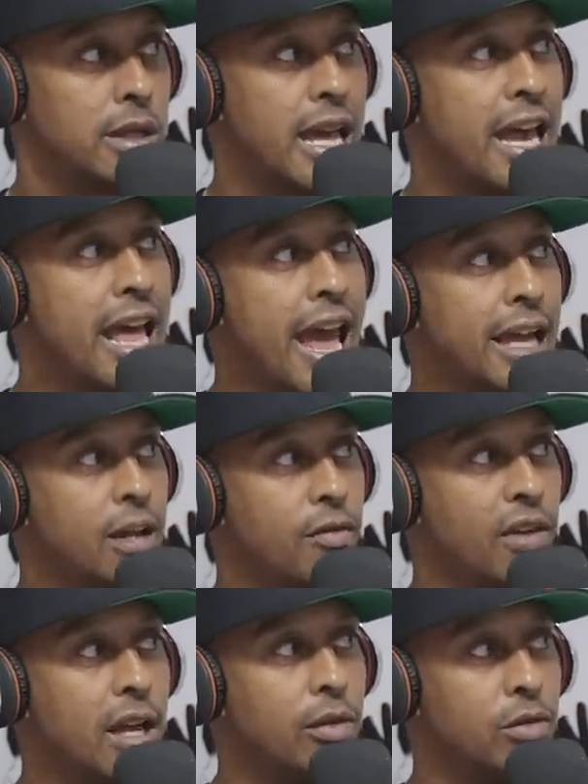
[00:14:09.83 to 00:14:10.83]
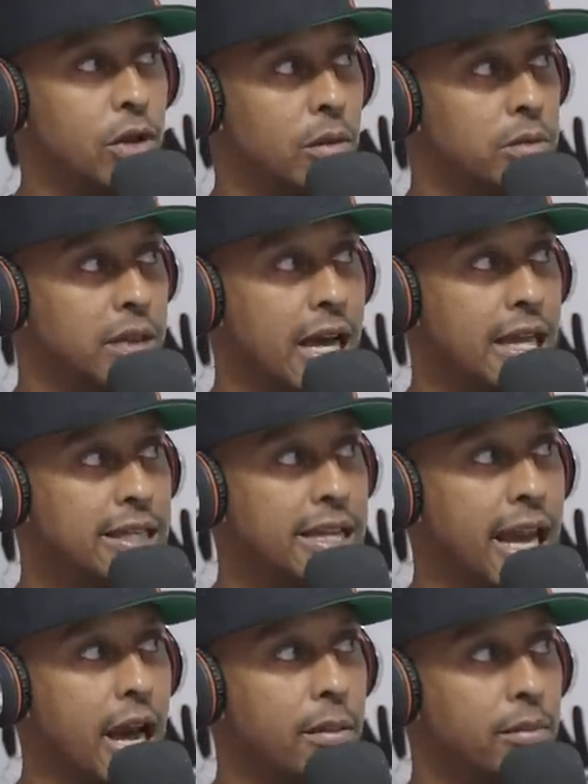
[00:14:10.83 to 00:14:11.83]
that activate the
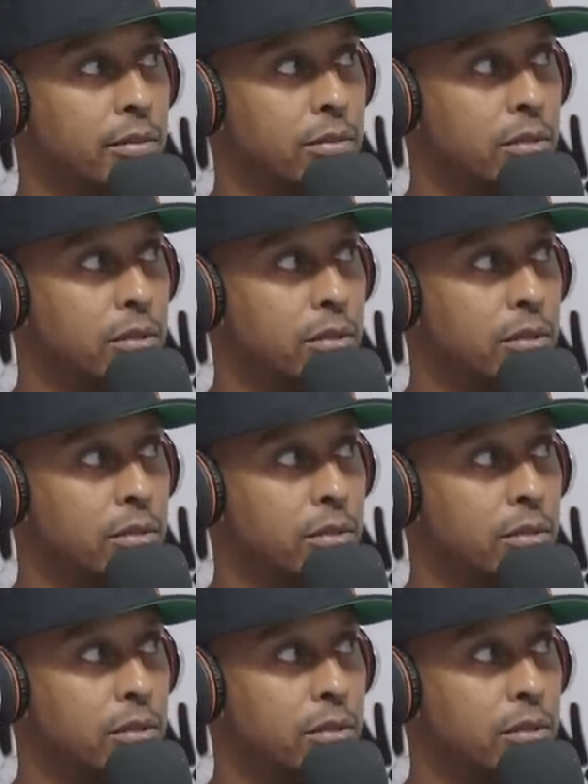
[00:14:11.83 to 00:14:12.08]
goddamn